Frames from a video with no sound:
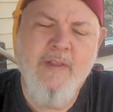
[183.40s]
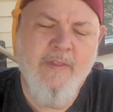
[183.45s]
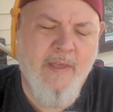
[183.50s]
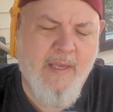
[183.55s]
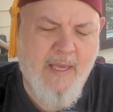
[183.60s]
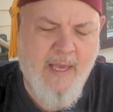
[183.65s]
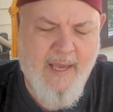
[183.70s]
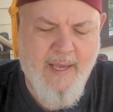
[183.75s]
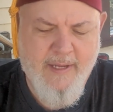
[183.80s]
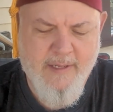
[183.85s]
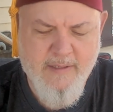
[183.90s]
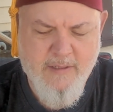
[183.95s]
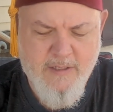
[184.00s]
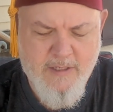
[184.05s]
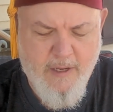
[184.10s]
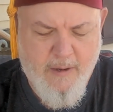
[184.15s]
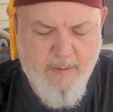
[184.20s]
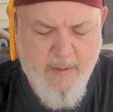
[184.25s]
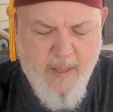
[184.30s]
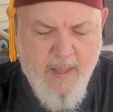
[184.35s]
than the can.
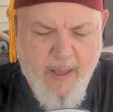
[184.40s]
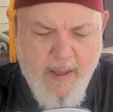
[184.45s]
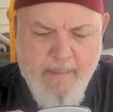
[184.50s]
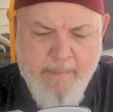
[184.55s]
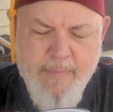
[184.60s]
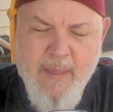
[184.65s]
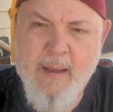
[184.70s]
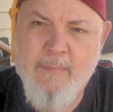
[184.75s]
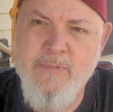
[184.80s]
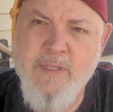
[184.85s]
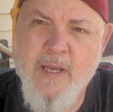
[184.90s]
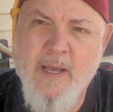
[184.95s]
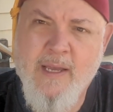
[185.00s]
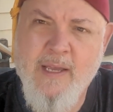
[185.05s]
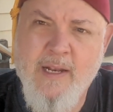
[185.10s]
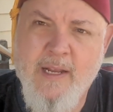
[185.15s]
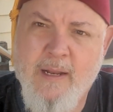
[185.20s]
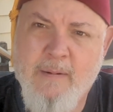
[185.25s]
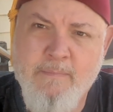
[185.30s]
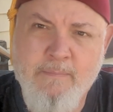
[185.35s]
So I'm
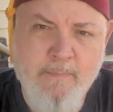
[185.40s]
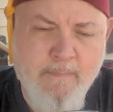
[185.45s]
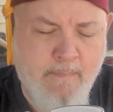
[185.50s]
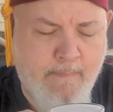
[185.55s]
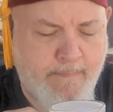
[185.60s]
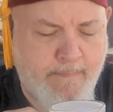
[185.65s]
tucking in.